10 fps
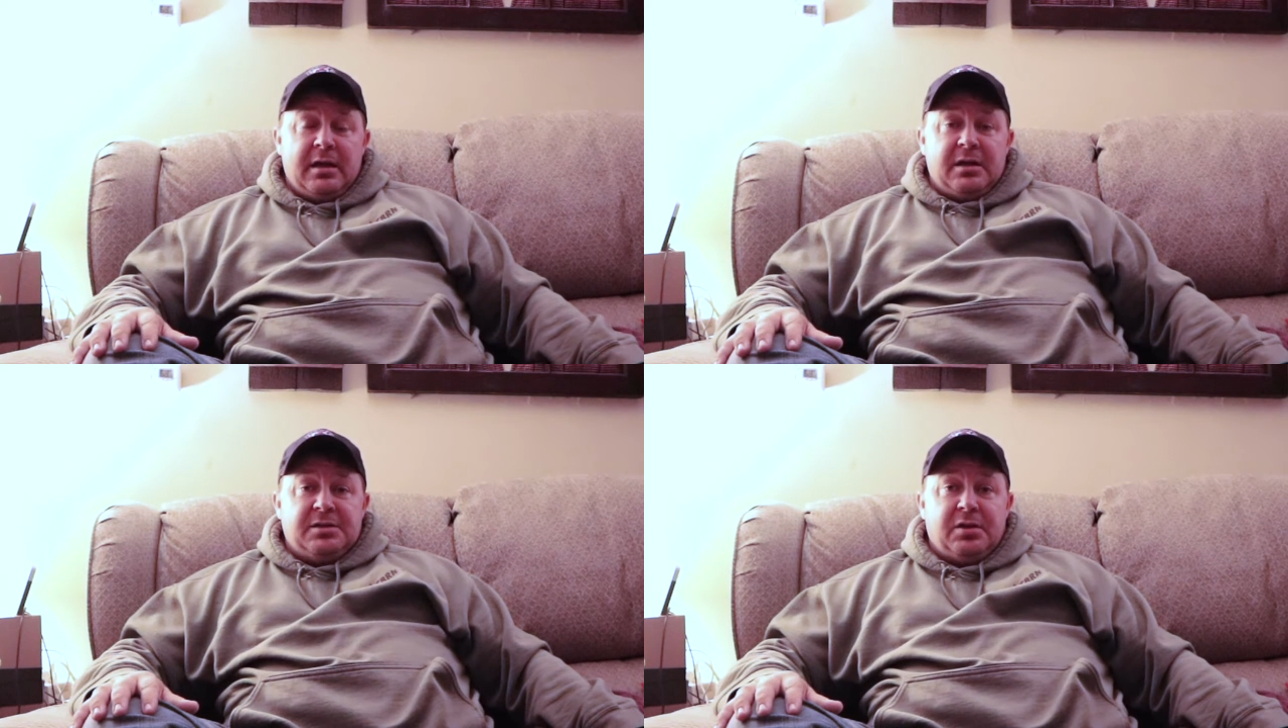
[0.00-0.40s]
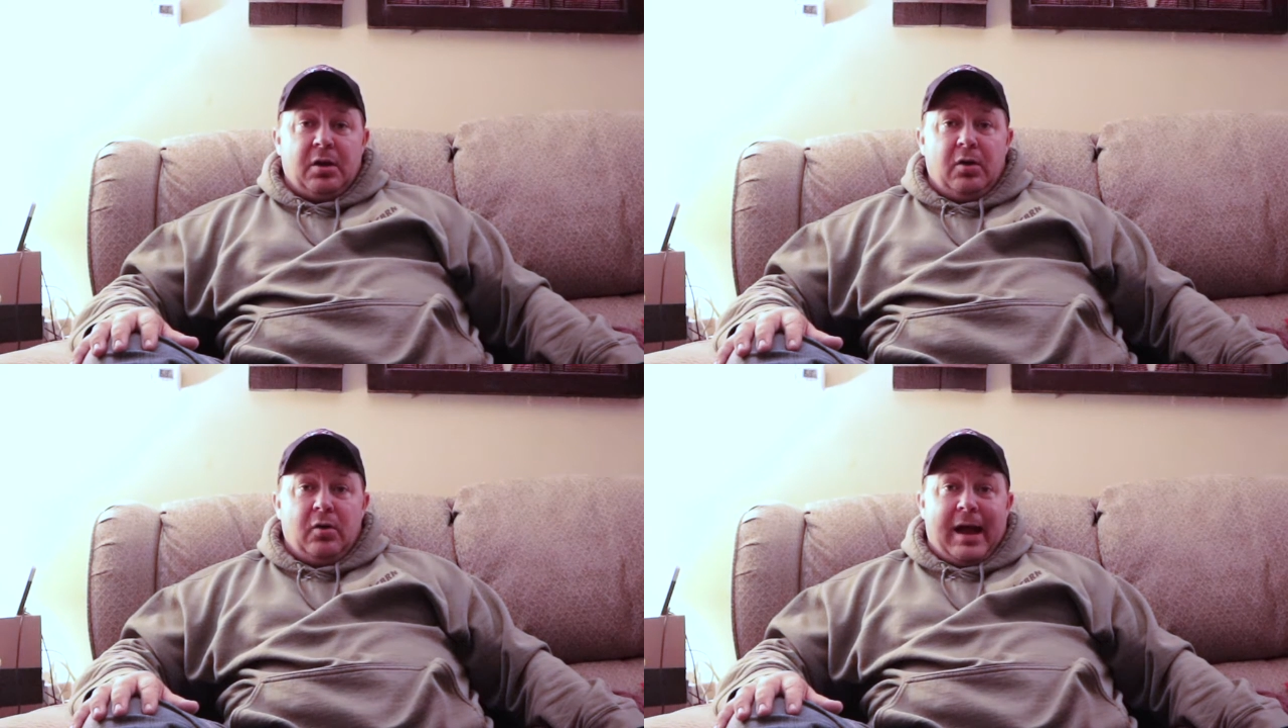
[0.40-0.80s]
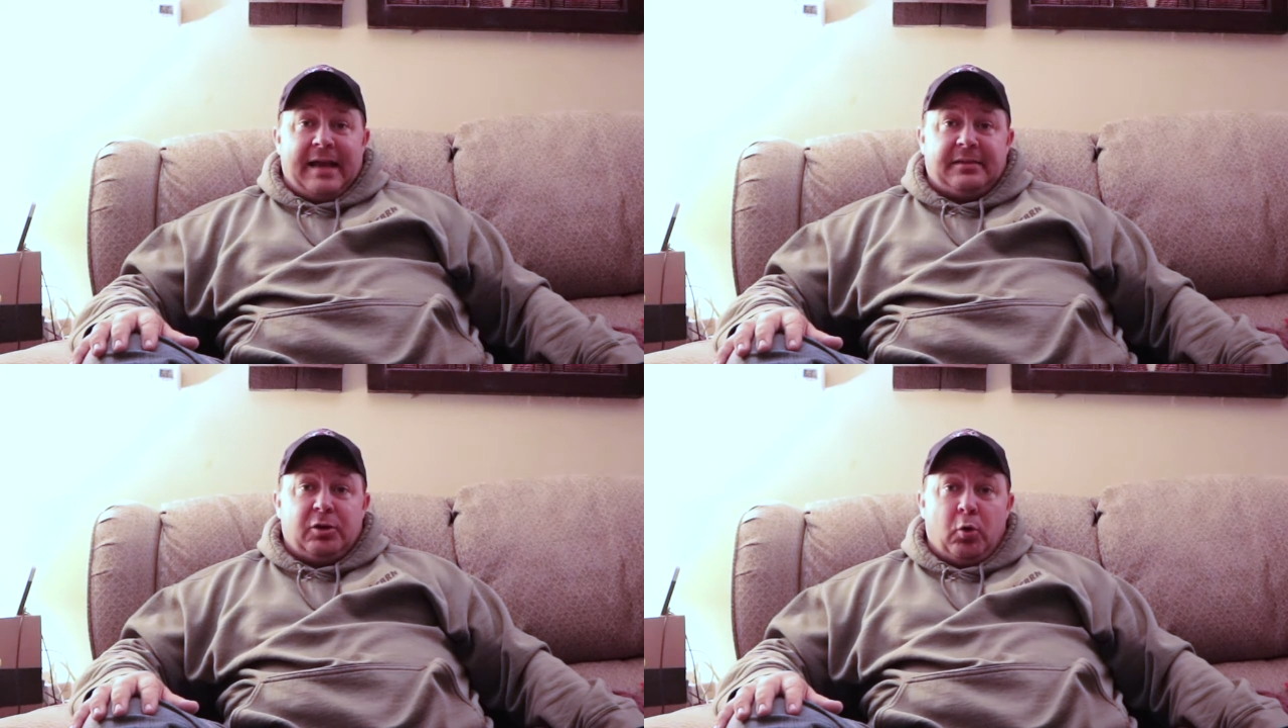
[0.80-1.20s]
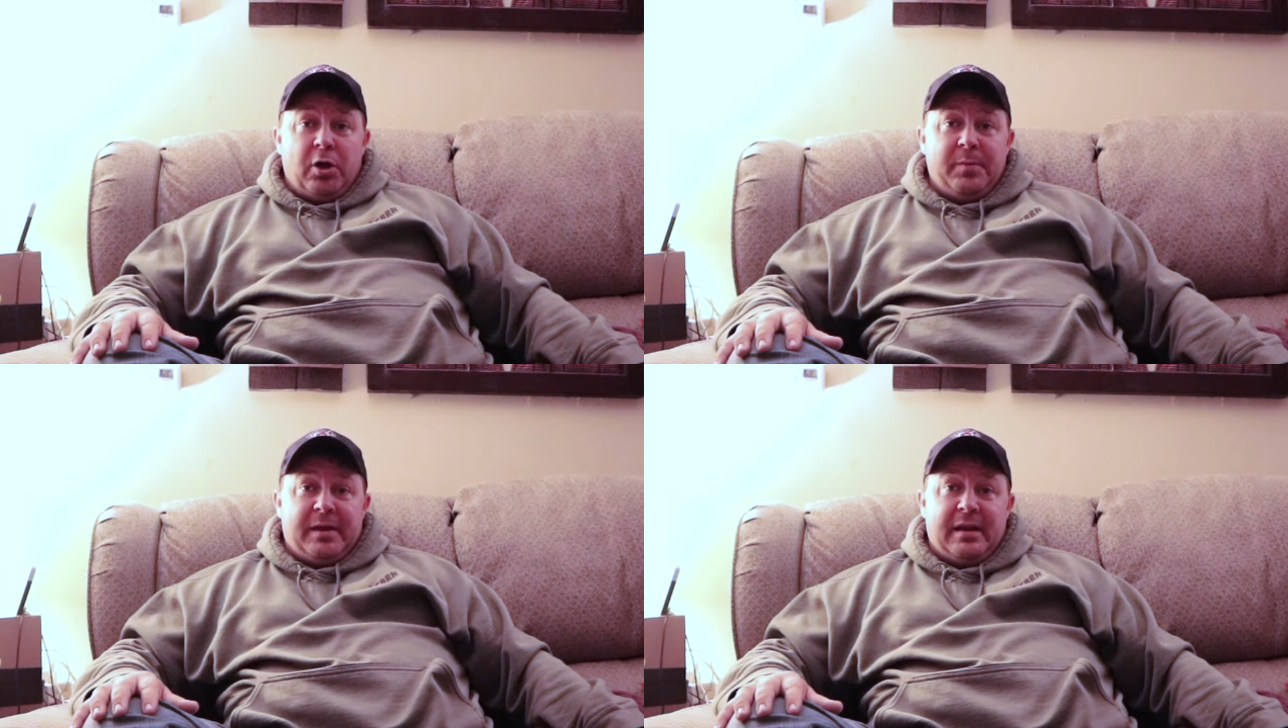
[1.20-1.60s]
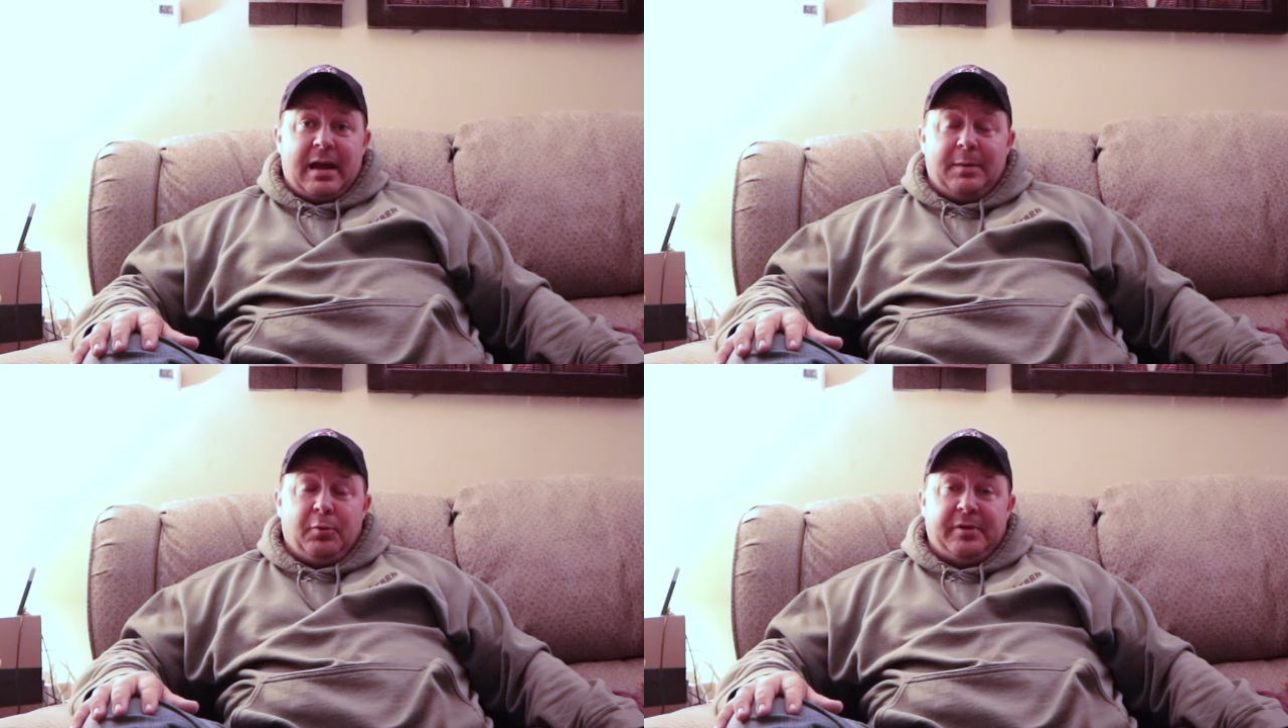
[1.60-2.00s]
So at the tournament,
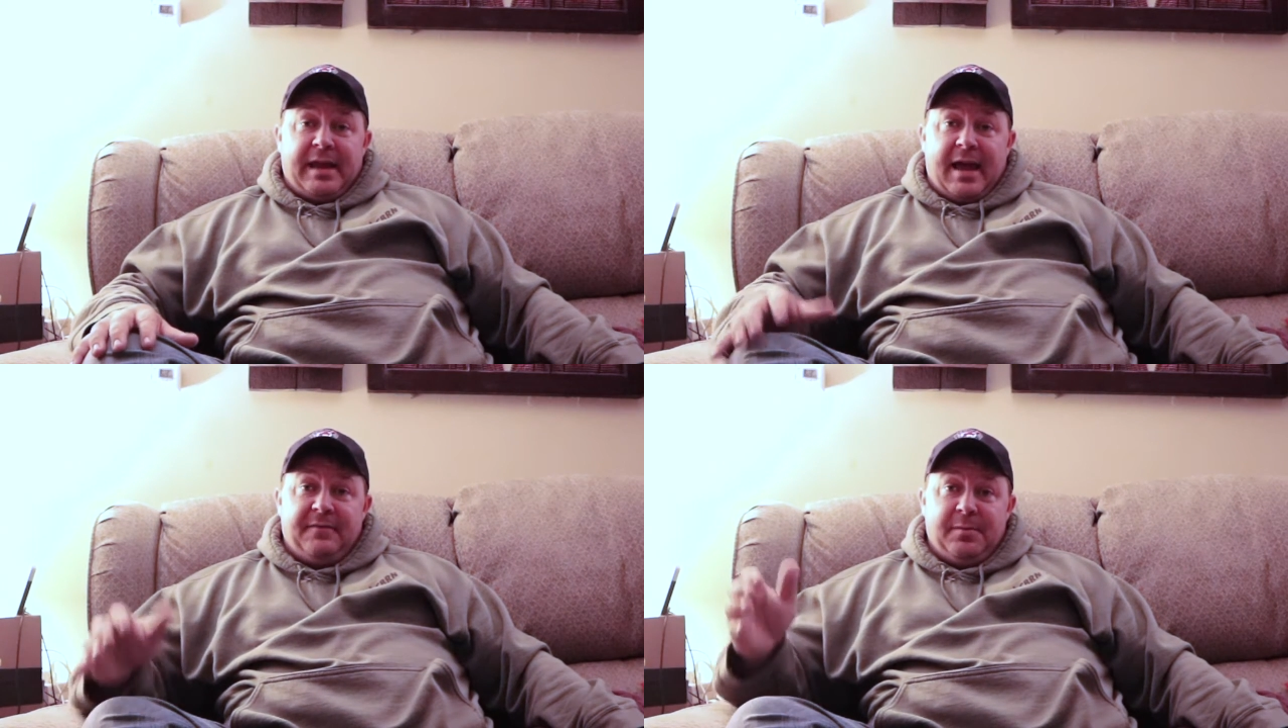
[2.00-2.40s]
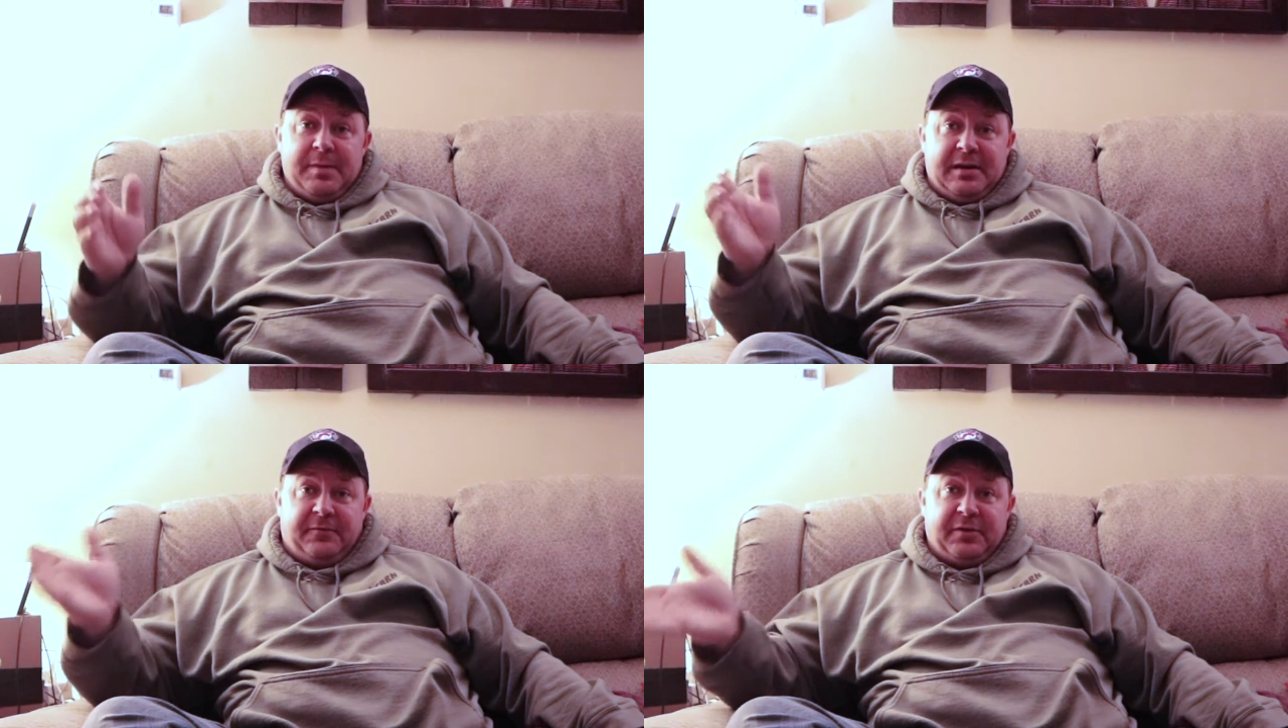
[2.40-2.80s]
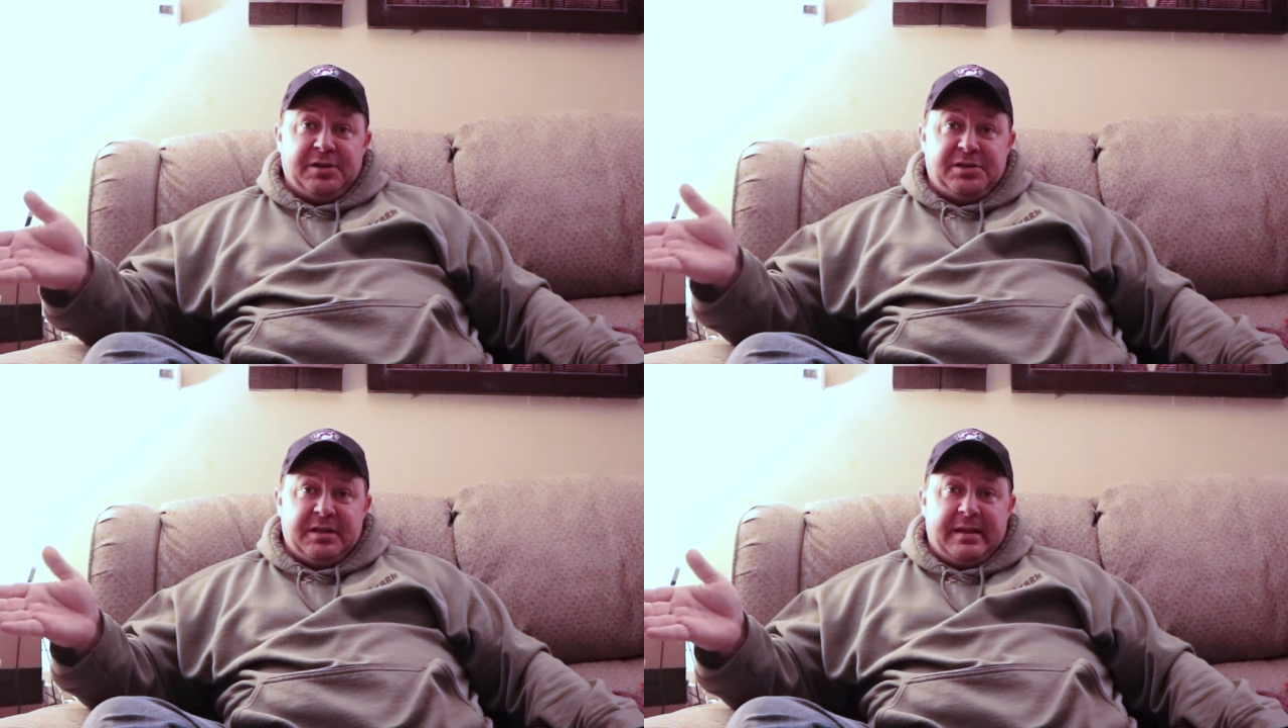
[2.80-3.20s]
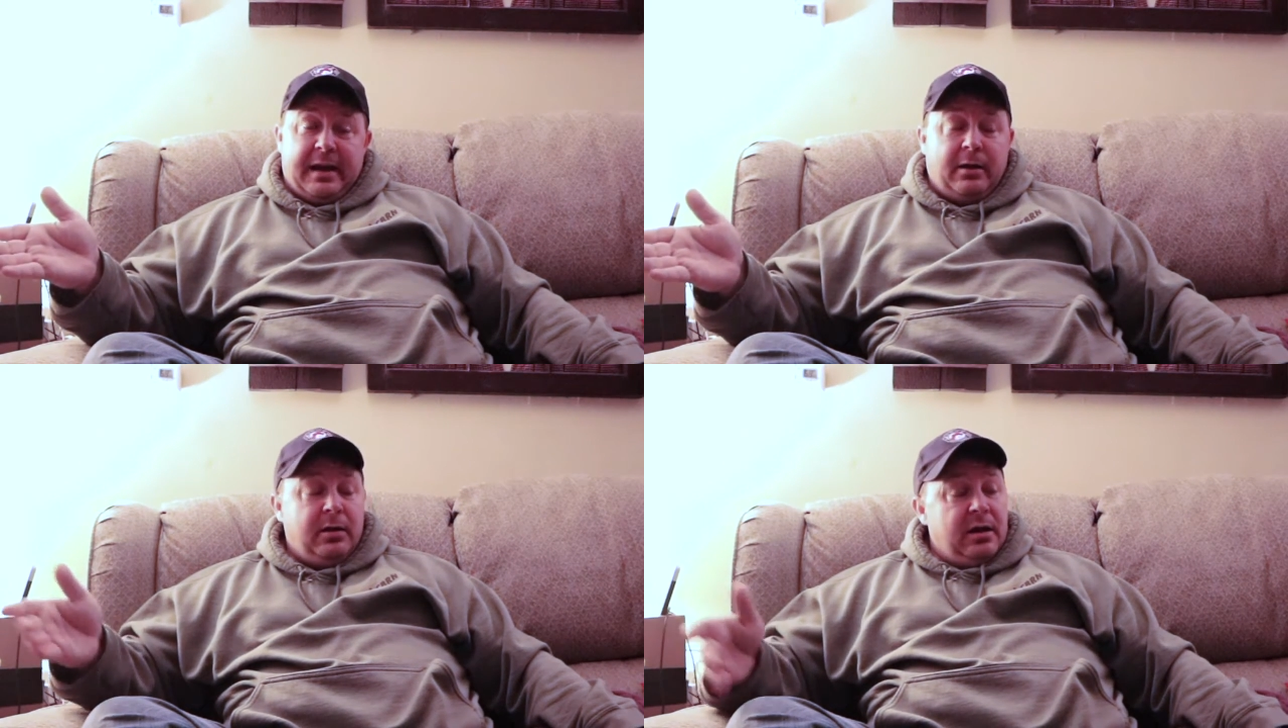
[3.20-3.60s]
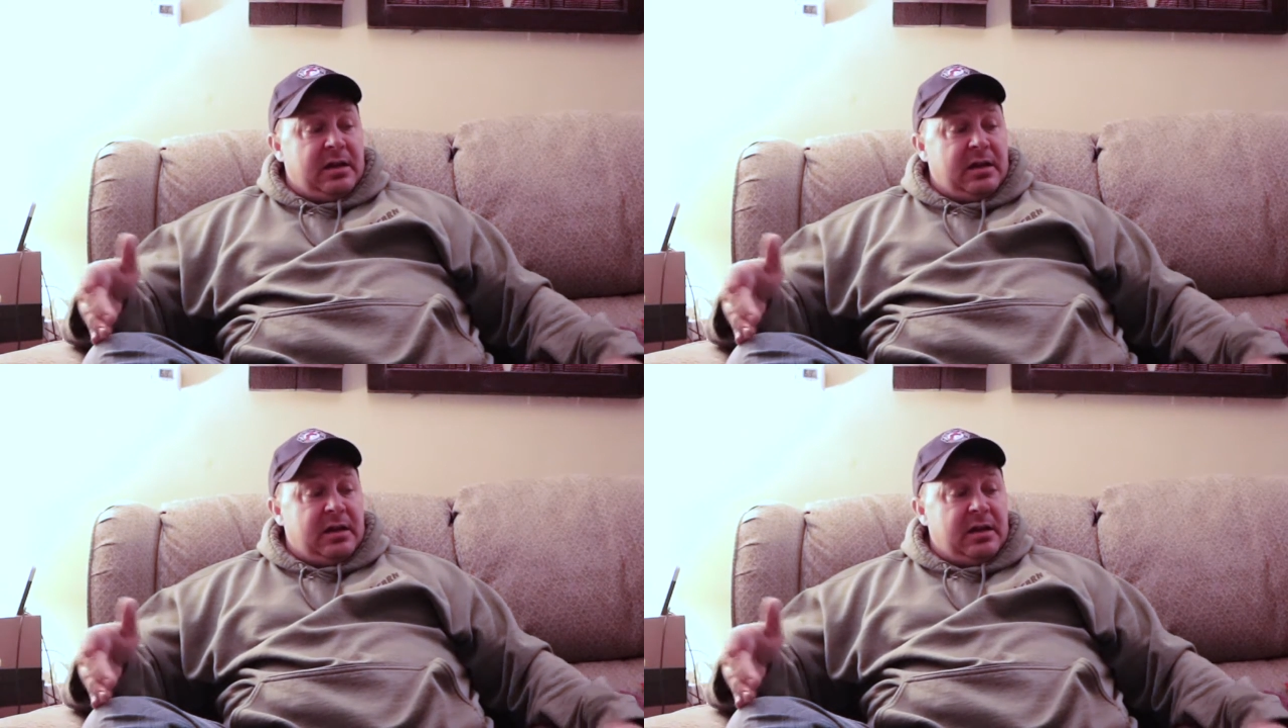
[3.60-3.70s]
I'm going to have the mini fridge in there,